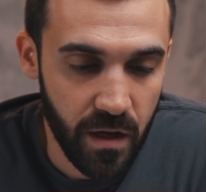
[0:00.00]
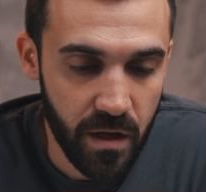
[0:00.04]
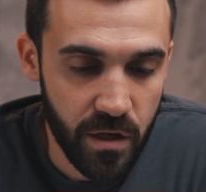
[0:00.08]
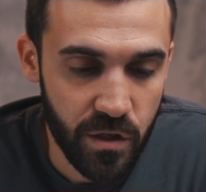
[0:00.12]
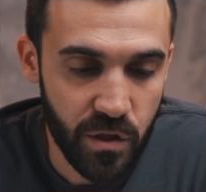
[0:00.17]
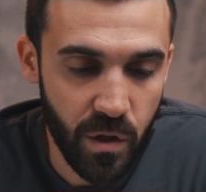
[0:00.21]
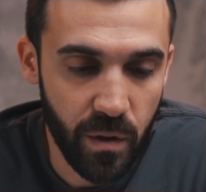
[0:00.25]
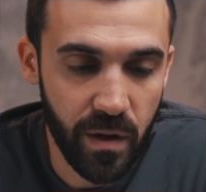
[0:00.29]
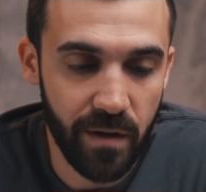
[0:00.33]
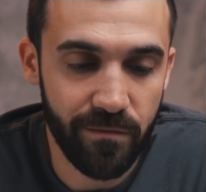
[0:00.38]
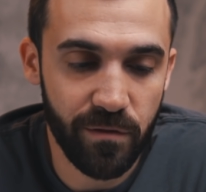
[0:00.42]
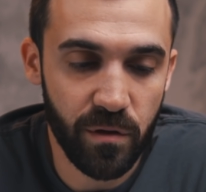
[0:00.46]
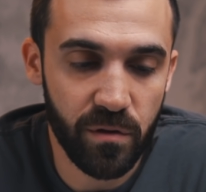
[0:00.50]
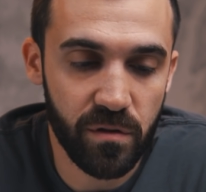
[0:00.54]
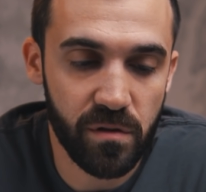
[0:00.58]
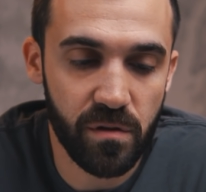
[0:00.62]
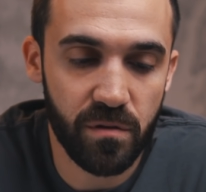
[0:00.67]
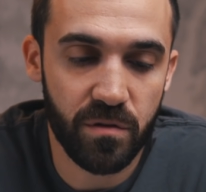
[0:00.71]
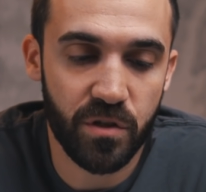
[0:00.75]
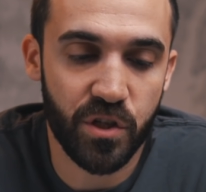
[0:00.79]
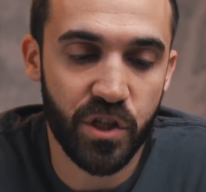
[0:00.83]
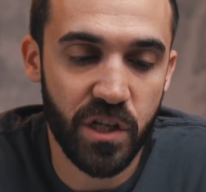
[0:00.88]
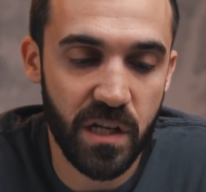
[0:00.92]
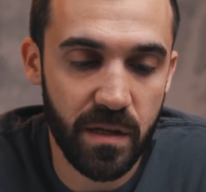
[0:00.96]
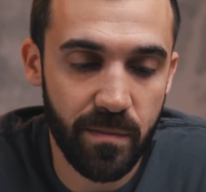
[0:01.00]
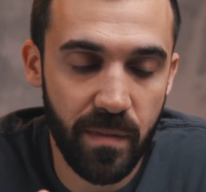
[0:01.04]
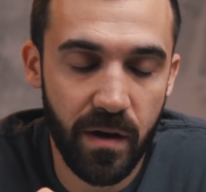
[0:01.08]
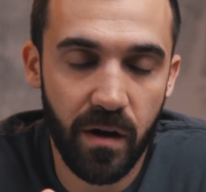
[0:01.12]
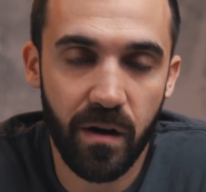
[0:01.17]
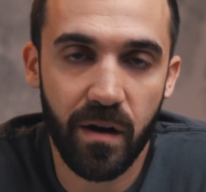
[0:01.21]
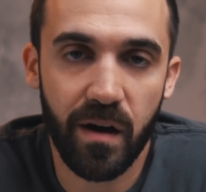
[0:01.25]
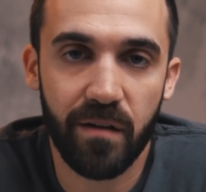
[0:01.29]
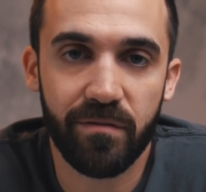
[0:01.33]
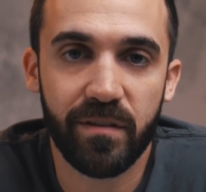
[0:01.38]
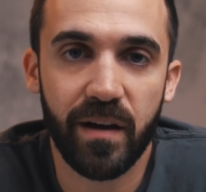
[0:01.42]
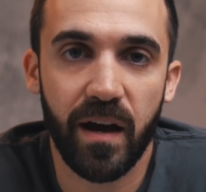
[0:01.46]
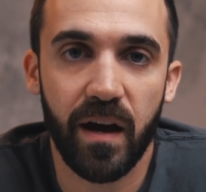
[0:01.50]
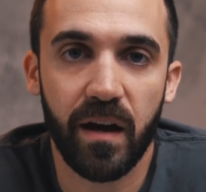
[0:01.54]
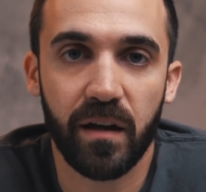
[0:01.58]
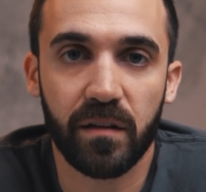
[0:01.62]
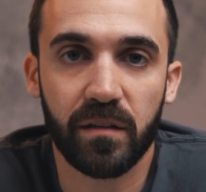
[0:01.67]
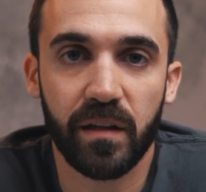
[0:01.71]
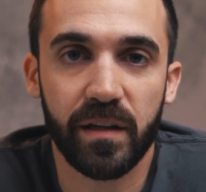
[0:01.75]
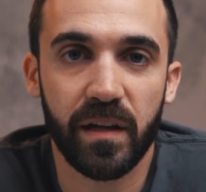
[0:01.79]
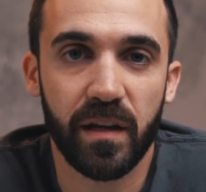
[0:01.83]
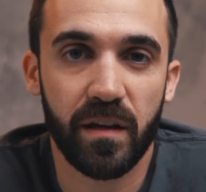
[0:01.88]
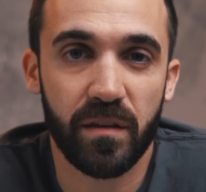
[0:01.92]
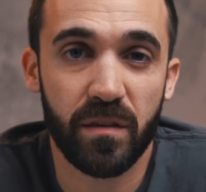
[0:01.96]
So if you use Gmail, I've got a
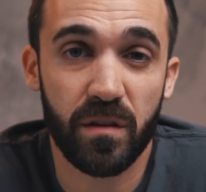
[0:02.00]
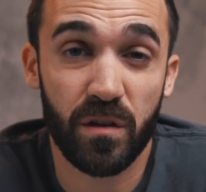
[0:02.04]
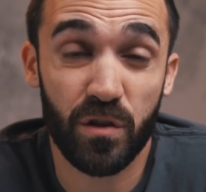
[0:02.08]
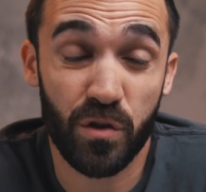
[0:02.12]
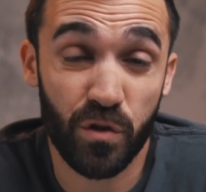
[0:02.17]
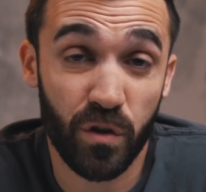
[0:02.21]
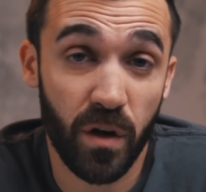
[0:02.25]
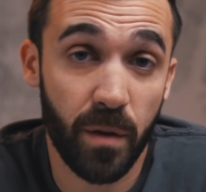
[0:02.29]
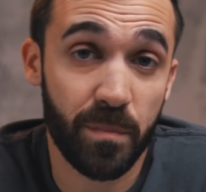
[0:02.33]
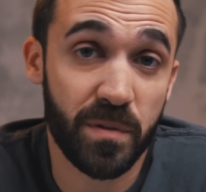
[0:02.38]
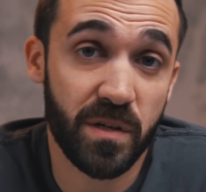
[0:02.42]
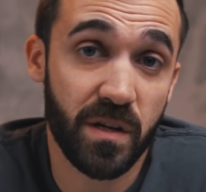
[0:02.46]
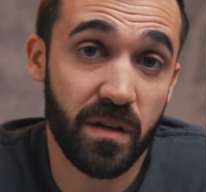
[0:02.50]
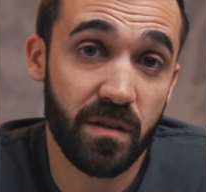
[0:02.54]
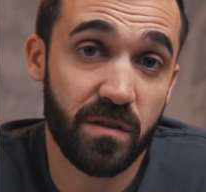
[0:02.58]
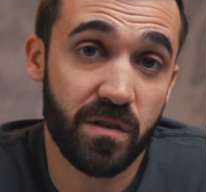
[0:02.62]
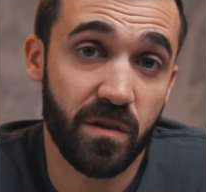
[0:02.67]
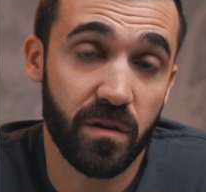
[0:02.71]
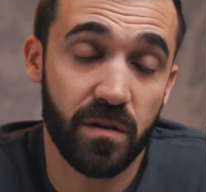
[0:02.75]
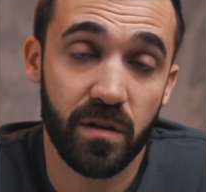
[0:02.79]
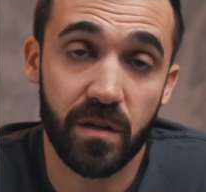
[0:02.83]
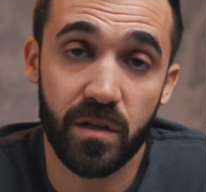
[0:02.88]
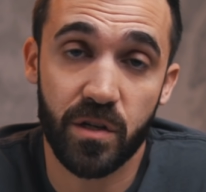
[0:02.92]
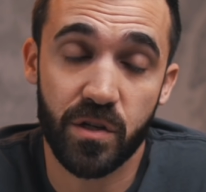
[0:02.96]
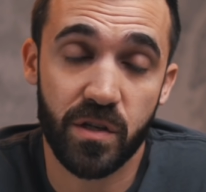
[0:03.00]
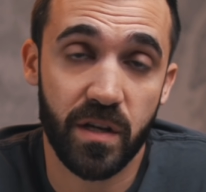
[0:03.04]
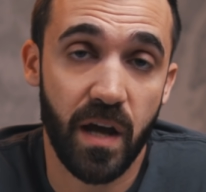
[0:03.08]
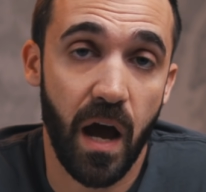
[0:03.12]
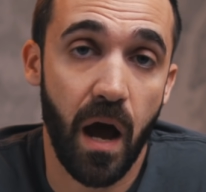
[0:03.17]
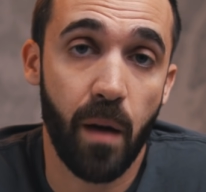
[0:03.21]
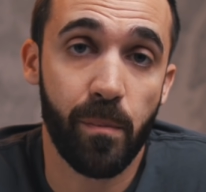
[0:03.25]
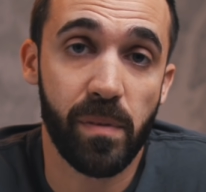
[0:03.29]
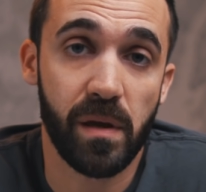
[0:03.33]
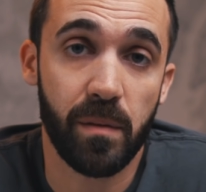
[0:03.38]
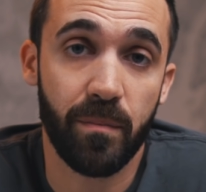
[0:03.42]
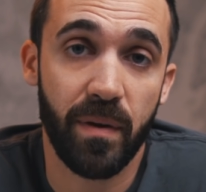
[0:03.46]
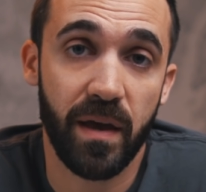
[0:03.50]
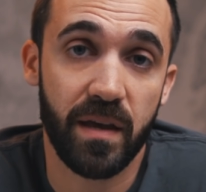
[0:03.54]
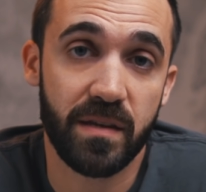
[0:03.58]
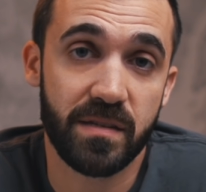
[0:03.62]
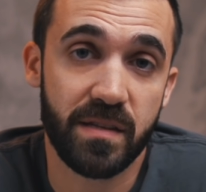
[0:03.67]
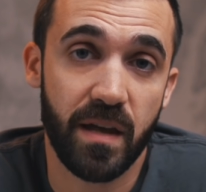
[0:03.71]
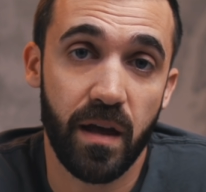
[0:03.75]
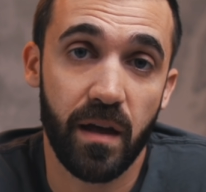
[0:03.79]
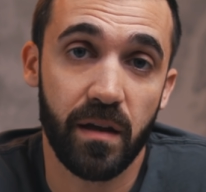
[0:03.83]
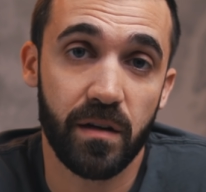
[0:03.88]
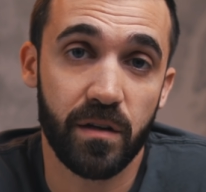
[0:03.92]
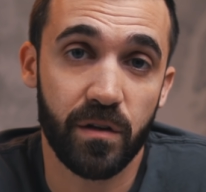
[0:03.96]
link in the description so you can just copy and
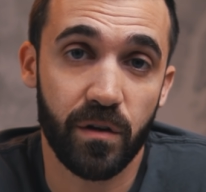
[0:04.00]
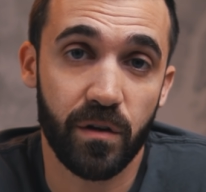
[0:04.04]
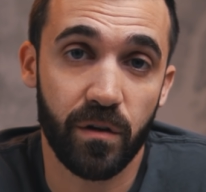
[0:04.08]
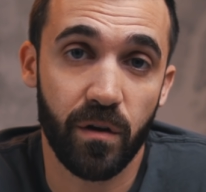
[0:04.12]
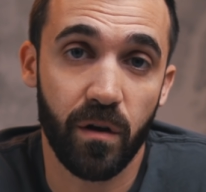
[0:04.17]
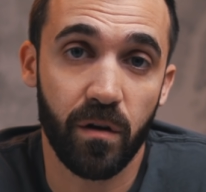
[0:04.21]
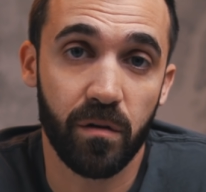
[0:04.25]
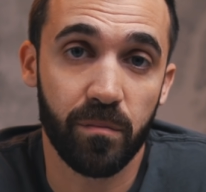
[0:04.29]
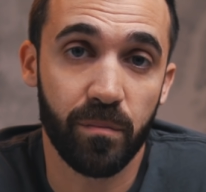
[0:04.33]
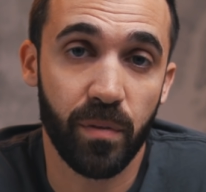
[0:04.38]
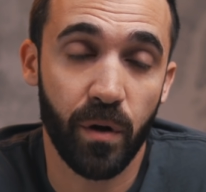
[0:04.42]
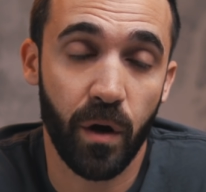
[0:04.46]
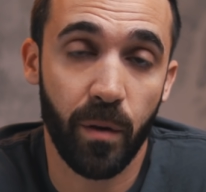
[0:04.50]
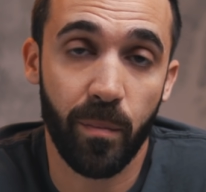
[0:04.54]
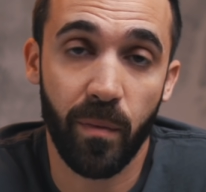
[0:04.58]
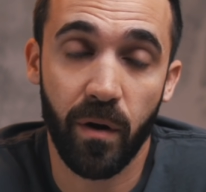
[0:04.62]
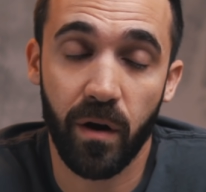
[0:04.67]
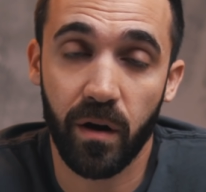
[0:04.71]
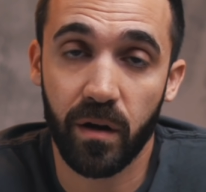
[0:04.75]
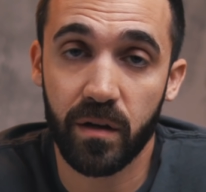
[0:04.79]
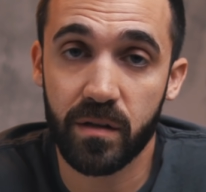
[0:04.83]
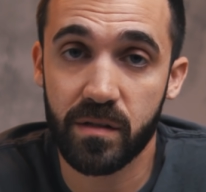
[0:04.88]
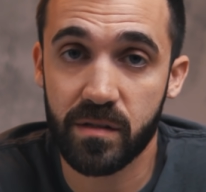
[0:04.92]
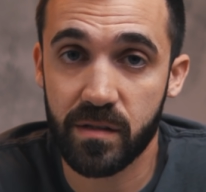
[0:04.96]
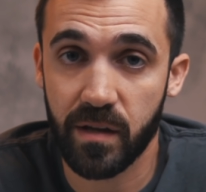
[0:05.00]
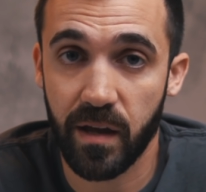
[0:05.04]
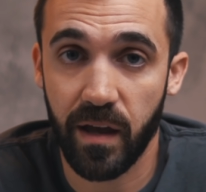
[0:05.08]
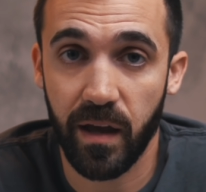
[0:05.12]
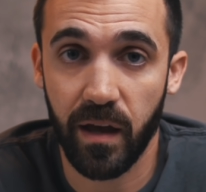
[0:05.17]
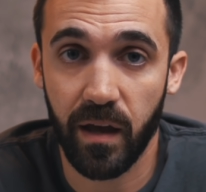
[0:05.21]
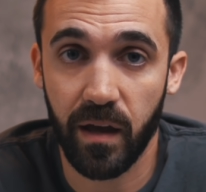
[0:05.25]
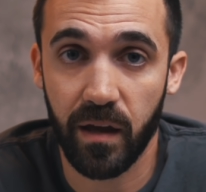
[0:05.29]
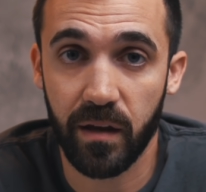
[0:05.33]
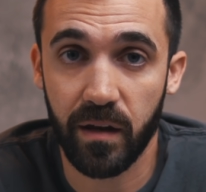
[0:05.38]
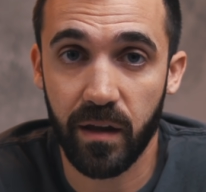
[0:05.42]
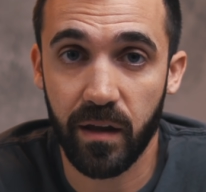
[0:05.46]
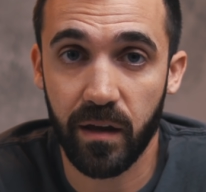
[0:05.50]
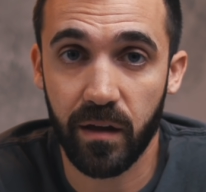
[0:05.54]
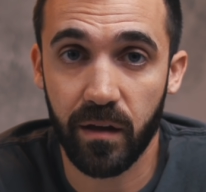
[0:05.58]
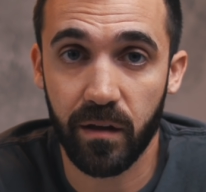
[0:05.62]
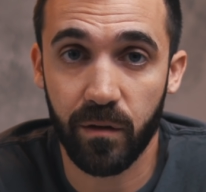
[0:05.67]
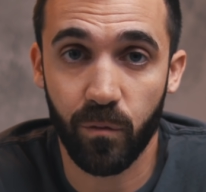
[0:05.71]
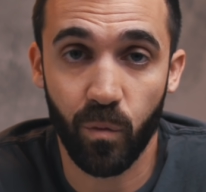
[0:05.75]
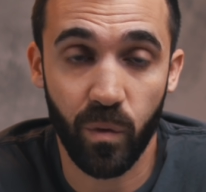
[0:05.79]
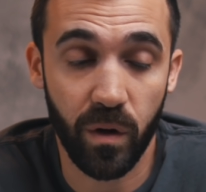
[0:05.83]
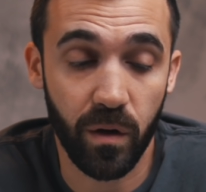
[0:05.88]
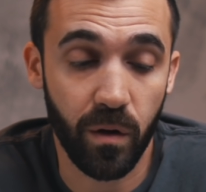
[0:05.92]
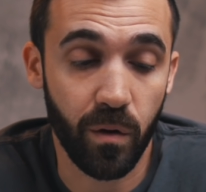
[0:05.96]
paste that into your own bookmarks and
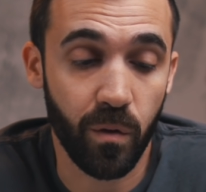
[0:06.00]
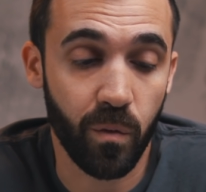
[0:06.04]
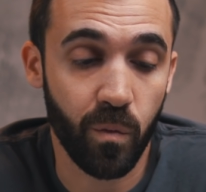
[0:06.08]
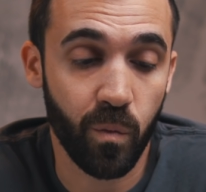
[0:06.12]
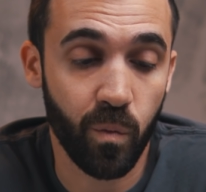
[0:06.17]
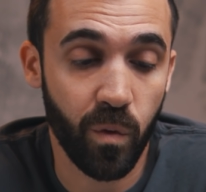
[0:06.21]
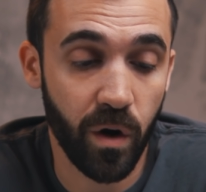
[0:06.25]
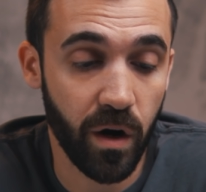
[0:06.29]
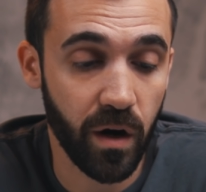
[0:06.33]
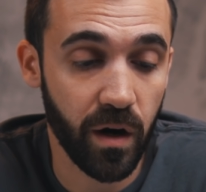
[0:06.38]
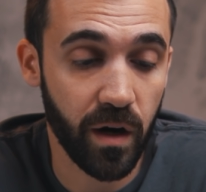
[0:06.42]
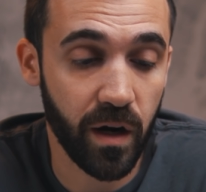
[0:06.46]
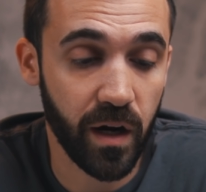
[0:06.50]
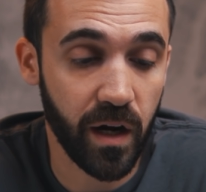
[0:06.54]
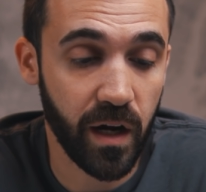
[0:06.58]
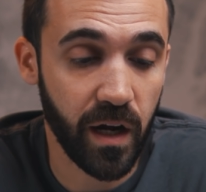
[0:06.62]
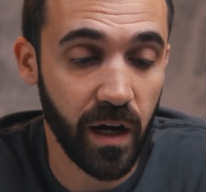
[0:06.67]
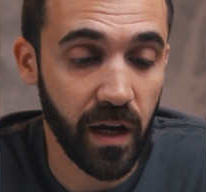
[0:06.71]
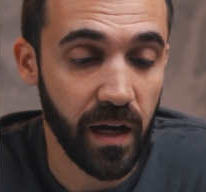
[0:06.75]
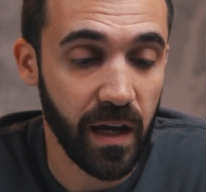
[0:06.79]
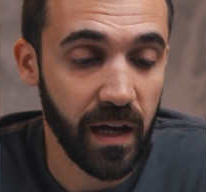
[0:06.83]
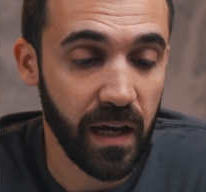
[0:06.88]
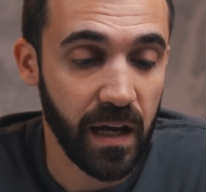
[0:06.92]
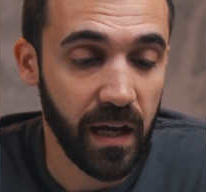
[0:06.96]
it will work.